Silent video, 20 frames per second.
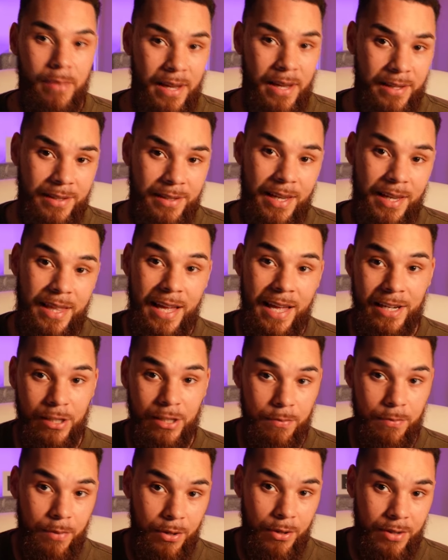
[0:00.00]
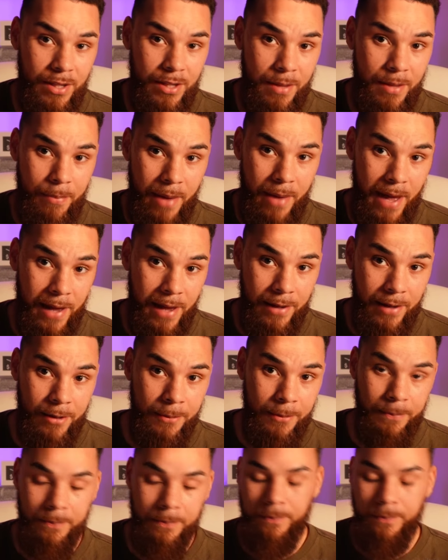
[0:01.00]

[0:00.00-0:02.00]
do best, and that is building the bag.